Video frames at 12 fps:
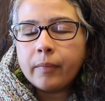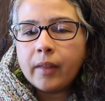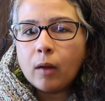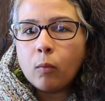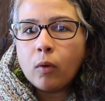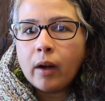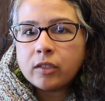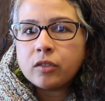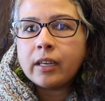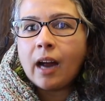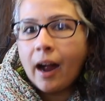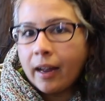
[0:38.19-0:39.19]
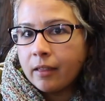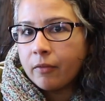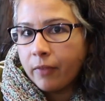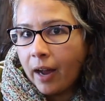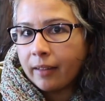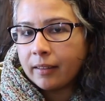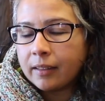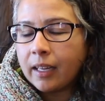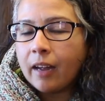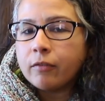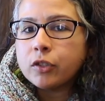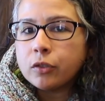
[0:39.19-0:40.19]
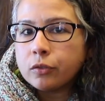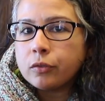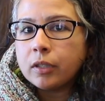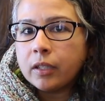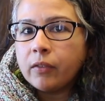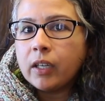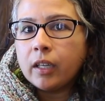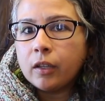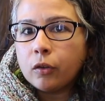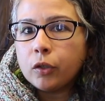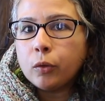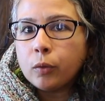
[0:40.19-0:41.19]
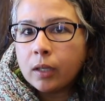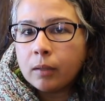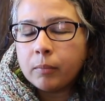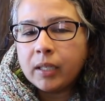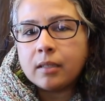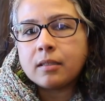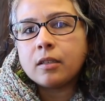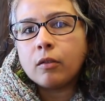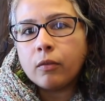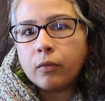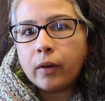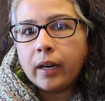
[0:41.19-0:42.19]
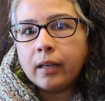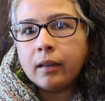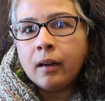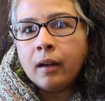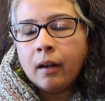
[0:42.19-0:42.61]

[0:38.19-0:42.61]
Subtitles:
they will actually hide the fact that they have children living in their unit because they're afraid